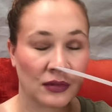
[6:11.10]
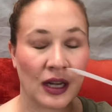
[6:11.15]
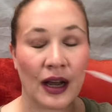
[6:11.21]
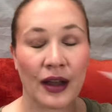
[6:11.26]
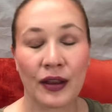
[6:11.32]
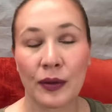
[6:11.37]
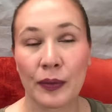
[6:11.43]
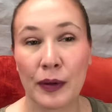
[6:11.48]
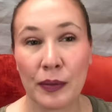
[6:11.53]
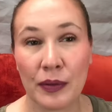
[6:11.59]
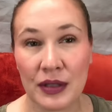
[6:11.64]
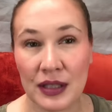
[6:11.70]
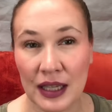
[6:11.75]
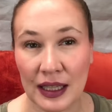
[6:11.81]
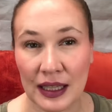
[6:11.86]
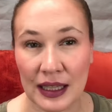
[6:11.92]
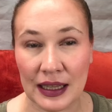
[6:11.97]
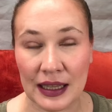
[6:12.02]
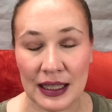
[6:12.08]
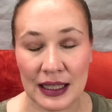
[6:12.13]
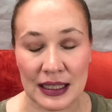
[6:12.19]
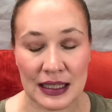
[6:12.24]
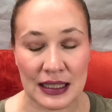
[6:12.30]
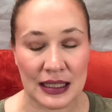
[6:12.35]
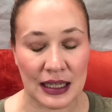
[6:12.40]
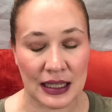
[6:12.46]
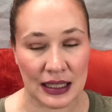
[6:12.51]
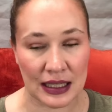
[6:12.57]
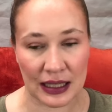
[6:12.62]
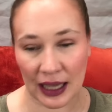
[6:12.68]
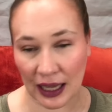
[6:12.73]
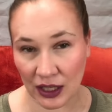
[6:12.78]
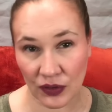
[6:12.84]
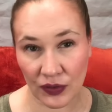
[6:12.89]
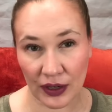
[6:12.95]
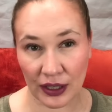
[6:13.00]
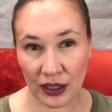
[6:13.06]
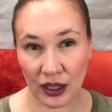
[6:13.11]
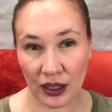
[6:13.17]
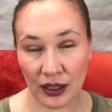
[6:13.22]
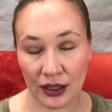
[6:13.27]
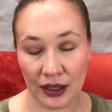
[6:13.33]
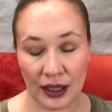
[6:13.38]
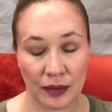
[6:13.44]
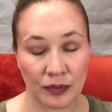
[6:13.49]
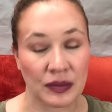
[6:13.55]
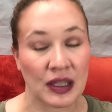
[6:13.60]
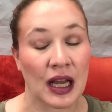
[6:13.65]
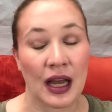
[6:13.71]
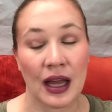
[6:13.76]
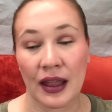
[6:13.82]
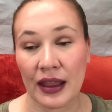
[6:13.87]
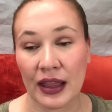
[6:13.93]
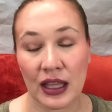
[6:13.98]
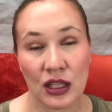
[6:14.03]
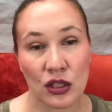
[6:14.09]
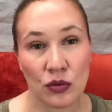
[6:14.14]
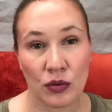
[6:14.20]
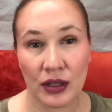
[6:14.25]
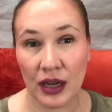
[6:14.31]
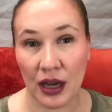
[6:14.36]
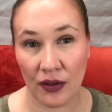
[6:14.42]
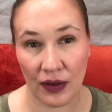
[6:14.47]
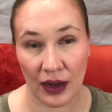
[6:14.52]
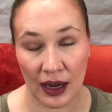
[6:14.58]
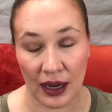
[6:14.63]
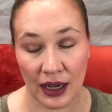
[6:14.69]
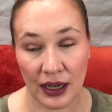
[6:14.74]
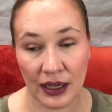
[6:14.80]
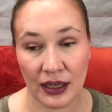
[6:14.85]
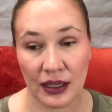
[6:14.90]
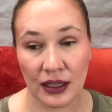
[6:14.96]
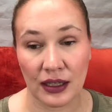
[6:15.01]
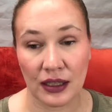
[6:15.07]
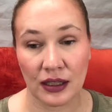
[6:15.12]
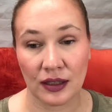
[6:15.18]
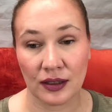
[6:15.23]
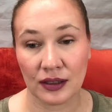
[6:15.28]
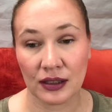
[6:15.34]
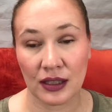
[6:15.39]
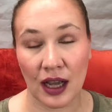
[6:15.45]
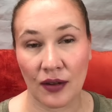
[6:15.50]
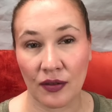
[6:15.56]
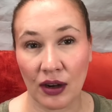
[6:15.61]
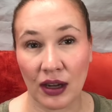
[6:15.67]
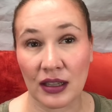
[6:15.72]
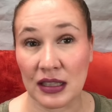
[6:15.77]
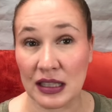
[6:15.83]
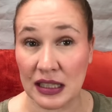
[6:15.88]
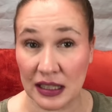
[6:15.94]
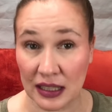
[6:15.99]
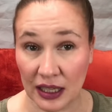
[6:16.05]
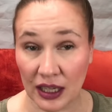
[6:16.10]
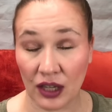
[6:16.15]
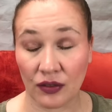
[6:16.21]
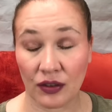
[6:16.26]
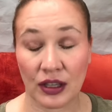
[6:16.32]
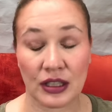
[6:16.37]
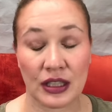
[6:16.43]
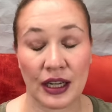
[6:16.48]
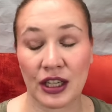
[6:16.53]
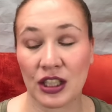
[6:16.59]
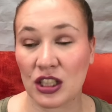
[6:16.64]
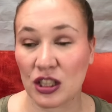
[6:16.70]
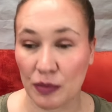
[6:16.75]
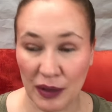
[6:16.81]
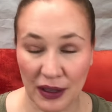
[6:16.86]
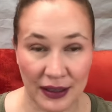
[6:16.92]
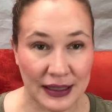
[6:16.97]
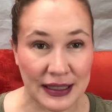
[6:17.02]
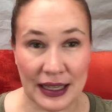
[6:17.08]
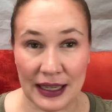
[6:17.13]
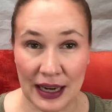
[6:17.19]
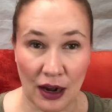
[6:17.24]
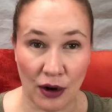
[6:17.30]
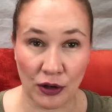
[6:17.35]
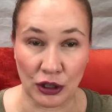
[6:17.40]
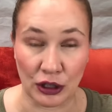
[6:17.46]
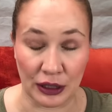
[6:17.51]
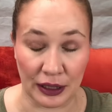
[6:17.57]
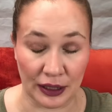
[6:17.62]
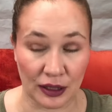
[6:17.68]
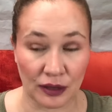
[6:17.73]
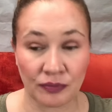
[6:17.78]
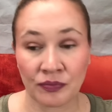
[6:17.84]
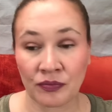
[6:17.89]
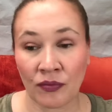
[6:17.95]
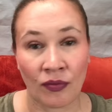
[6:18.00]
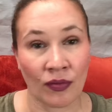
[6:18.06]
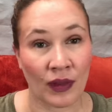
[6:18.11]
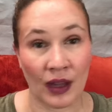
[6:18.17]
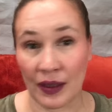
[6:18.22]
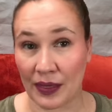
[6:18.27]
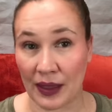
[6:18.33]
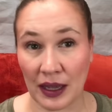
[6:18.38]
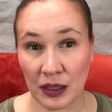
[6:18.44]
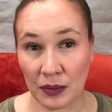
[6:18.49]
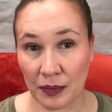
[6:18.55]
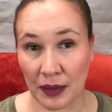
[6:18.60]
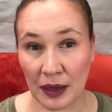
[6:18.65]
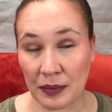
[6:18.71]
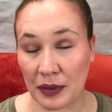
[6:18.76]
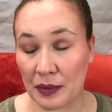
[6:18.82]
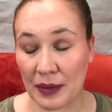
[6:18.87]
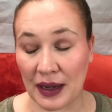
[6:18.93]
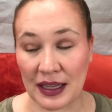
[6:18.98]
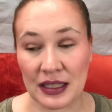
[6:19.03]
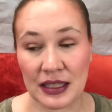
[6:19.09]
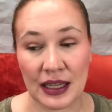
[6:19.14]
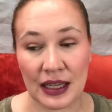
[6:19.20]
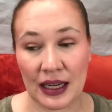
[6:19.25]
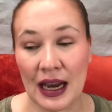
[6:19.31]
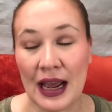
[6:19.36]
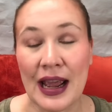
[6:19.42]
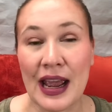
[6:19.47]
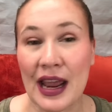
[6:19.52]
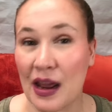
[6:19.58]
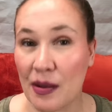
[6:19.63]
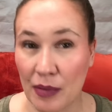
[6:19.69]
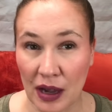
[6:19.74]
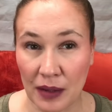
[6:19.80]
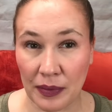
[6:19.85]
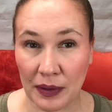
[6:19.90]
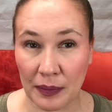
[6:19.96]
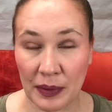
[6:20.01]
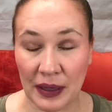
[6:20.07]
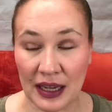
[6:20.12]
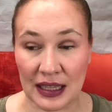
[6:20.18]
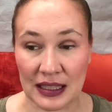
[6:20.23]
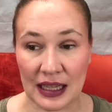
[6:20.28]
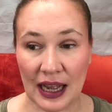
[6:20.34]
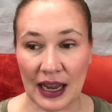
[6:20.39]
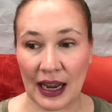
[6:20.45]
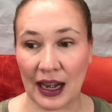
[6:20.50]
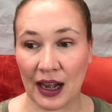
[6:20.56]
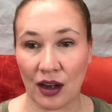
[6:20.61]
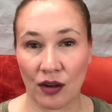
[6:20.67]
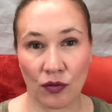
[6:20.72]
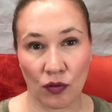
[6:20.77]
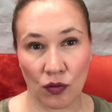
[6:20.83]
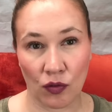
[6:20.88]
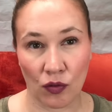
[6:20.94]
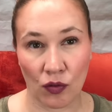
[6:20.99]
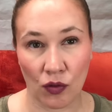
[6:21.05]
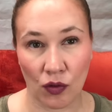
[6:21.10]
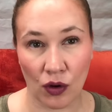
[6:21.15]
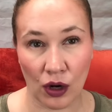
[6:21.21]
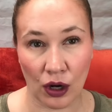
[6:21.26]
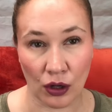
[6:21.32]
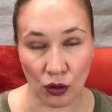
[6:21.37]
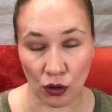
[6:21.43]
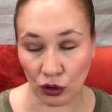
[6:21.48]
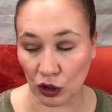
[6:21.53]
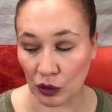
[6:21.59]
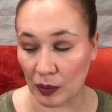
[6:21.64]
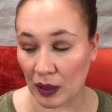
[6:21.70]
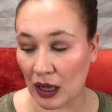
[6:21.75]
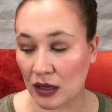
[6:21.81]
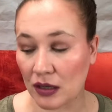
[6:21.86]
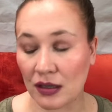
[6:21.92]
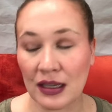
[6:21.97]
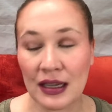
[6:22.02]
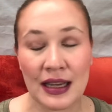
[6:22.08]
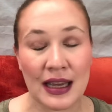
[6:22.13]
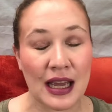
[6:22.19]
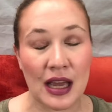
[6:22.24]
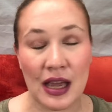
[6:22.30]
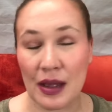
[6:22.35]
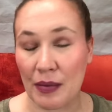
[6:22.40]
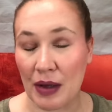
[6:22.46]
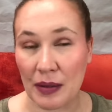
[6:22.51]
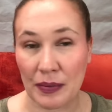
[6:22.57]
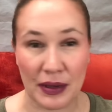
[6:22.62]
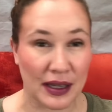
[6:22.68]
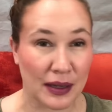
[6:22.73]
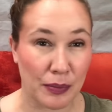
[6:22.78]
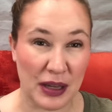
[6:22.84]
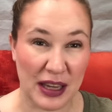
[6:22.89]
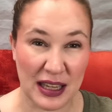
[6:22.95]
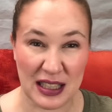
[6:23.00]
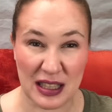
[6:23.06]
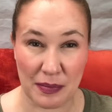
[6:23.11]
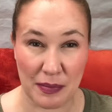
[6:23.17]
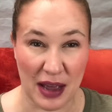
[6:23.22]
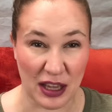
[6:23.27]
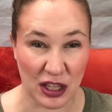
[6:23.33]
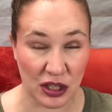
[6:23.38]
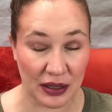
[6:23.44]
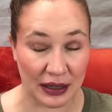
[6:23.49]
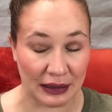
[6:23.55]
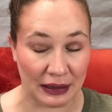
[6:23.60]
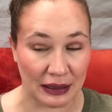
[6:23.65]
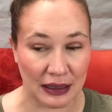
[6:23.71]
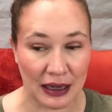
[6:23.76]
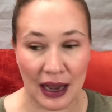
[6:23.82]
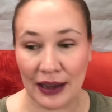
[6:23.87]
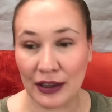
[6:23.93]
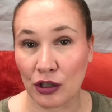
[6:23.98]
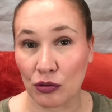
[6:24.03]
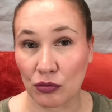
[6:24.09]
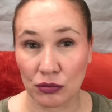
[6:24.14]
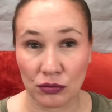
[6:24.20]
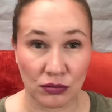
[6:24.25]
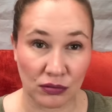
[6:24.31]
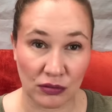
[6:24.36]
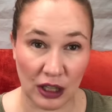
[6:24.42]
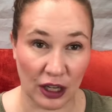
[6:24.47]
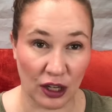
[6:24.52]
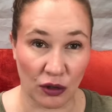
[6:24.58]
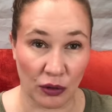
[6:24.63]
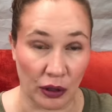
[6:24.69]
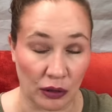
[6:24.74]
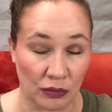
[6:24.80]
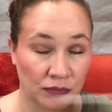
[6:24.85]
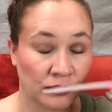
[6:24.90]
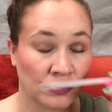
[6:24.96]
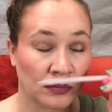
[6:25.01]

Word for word: Other people say that this doesn't last very long on them. This one I've had, I've gotten sick of because I could smell it 10 hours later. That might be my skin. It might be because I have an older bottle. It might be because it macerated. I don't, I don't know.